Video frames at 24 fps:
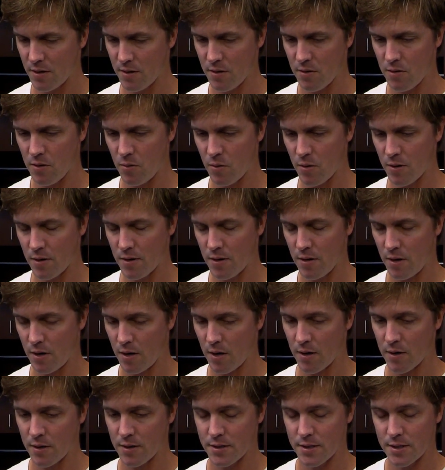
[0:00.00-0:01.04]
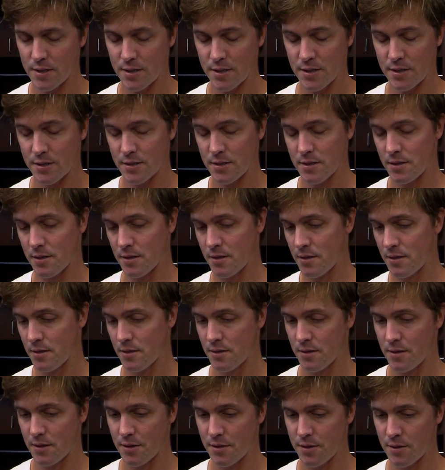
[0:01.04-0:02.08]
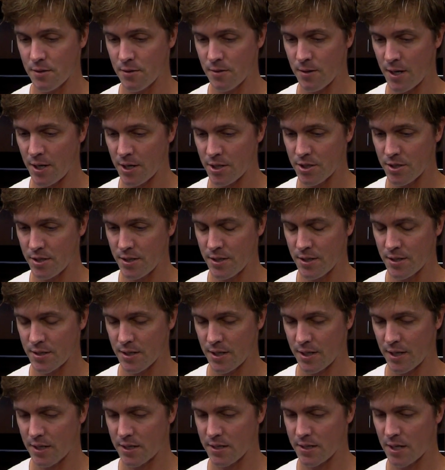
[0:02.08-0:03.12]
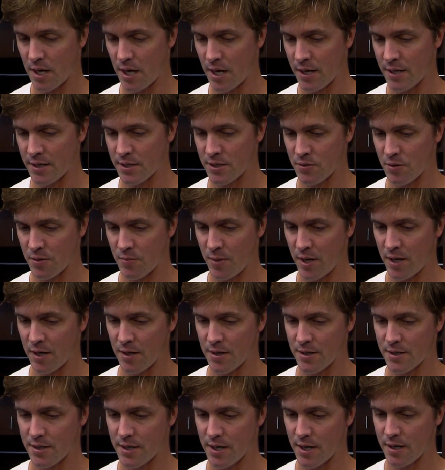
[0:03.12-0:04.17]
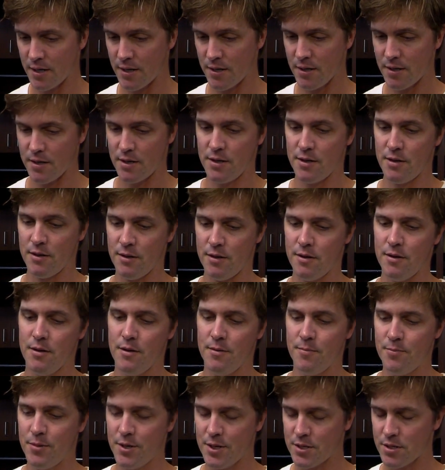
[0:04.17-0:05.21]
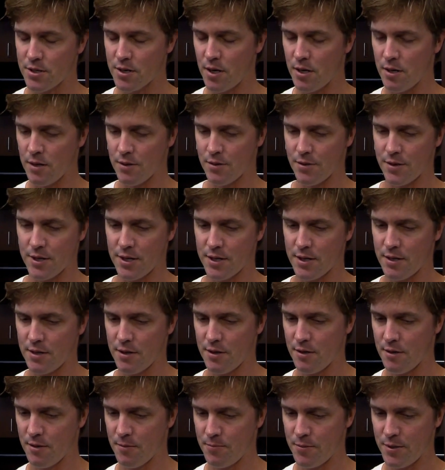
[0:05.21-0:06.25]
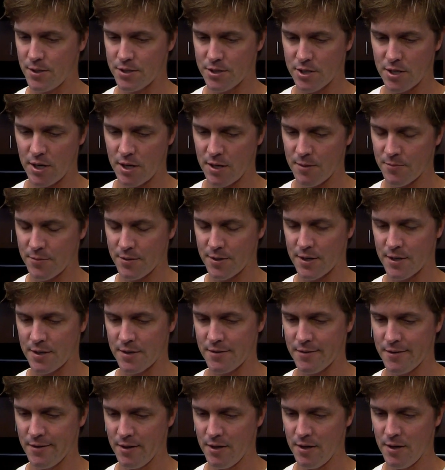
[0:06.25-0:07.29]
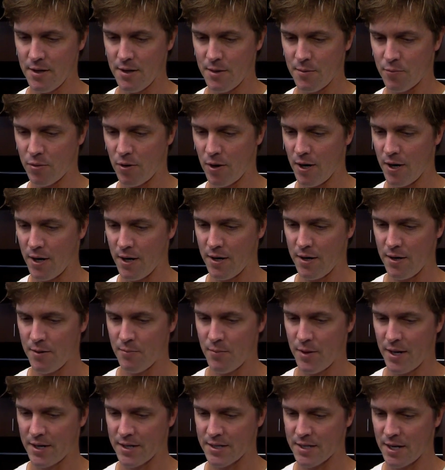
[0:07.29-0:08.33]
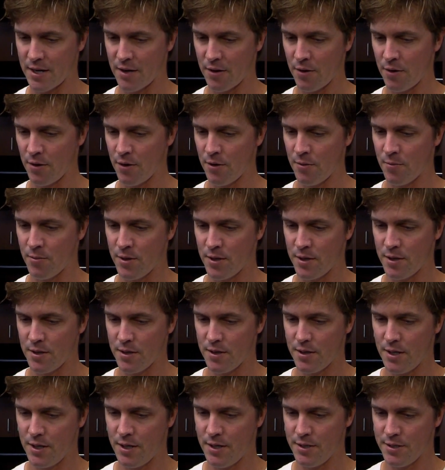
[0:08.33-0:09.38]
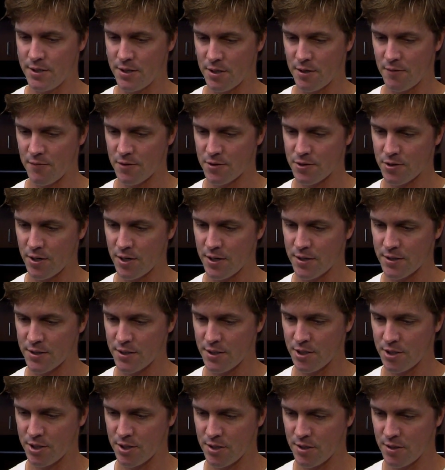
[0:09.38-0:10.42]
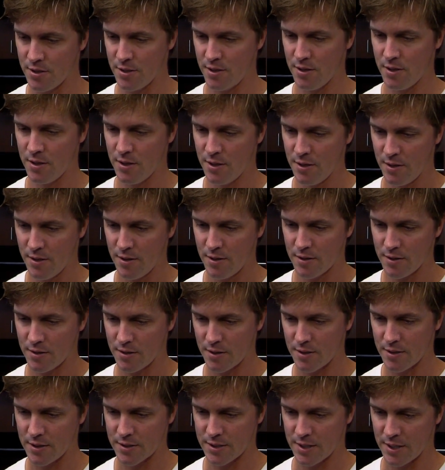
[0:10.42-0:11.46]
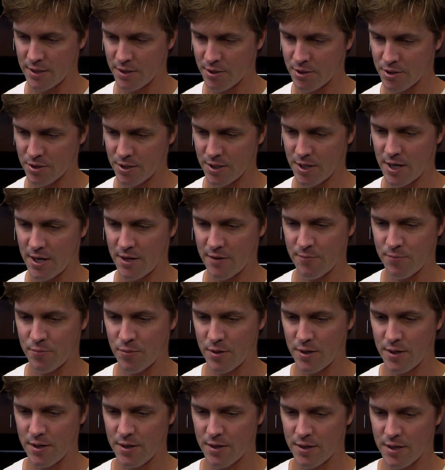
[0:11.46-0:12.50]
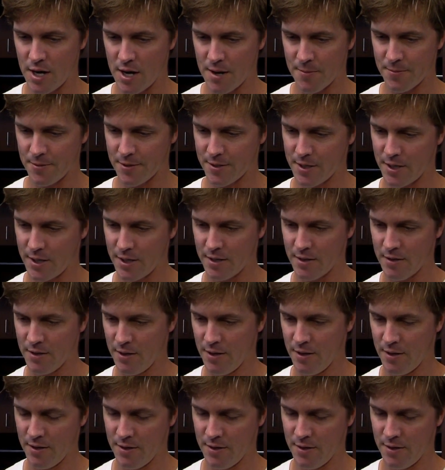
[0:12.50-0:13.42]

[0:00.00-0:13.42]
You know, one of the hardest things to do actually is like signs with man on second, and the pitch calm thing probably makes that a little bit easier of a transition, because I usually have pretty complicated